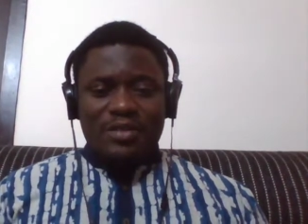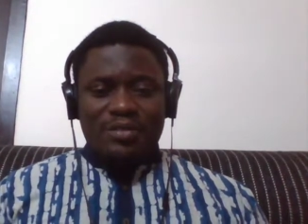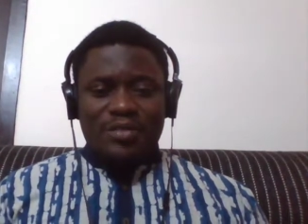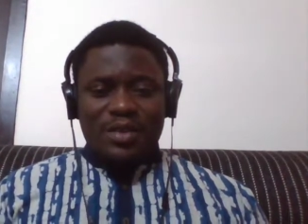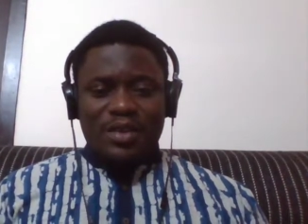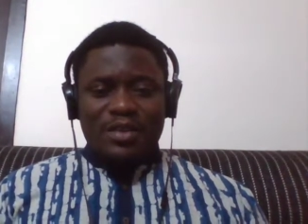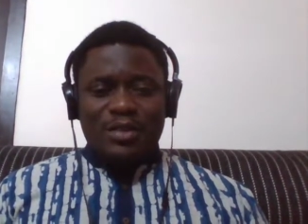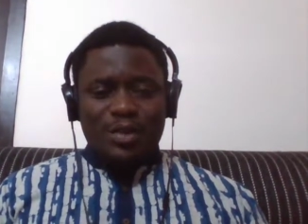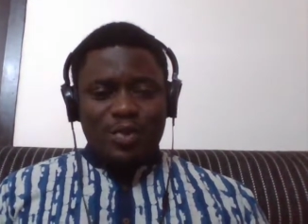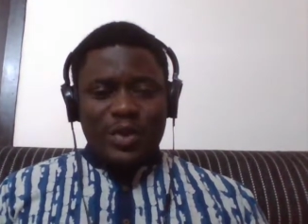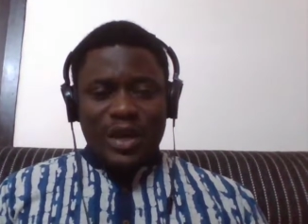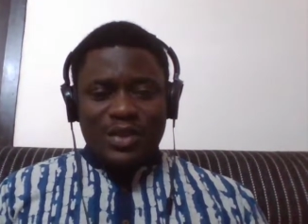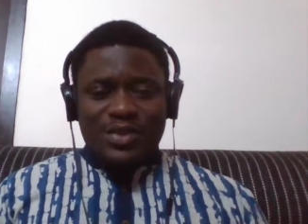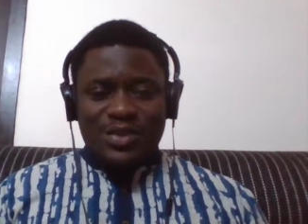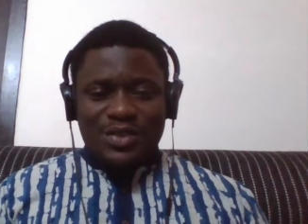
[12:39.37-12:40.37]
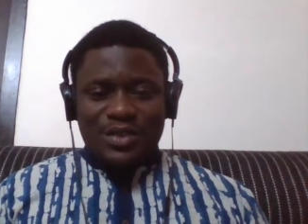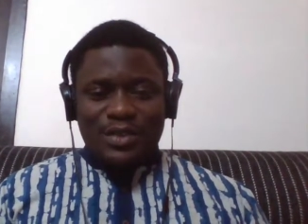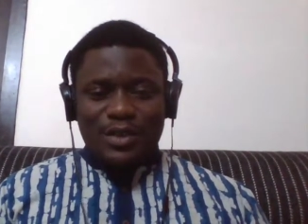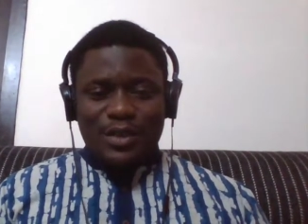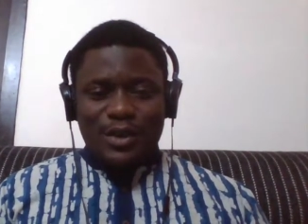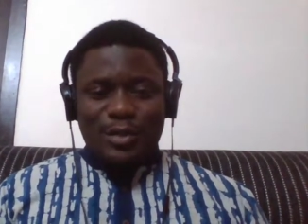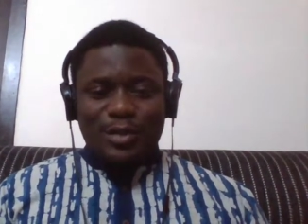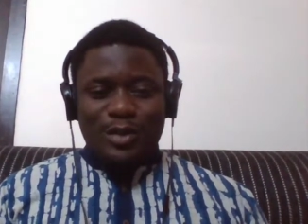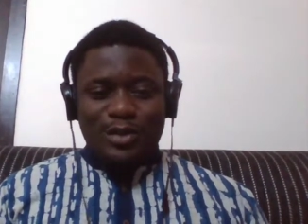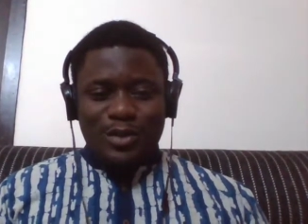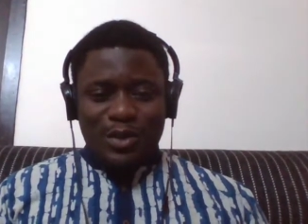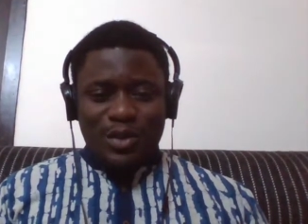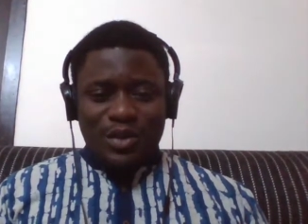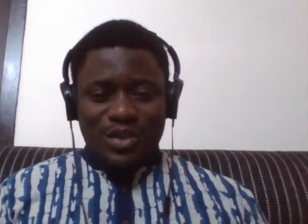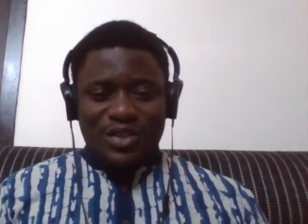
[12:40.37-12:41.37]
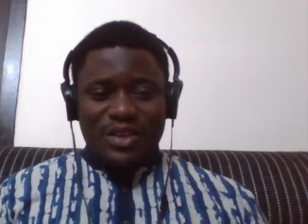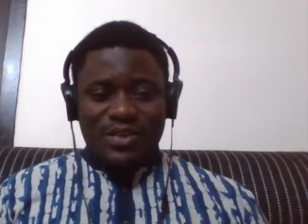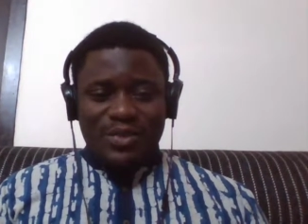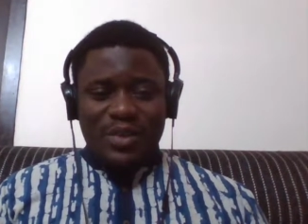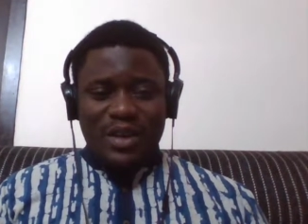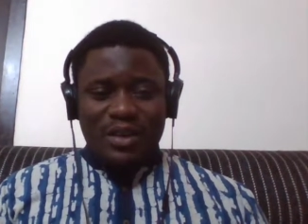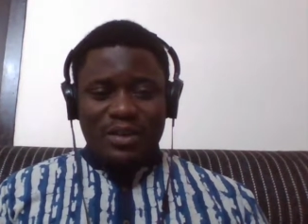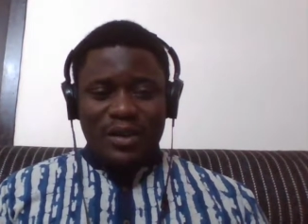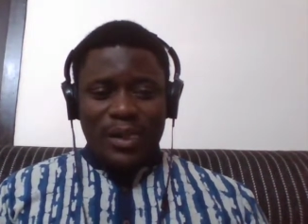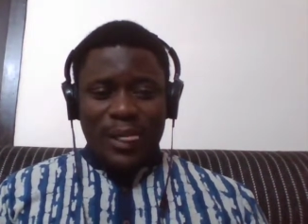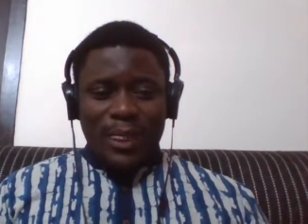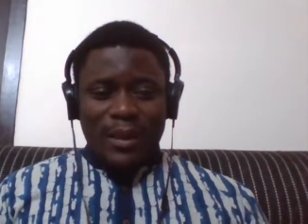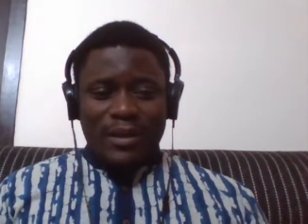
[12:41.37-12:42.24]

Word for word: but in the west, in the global north as well.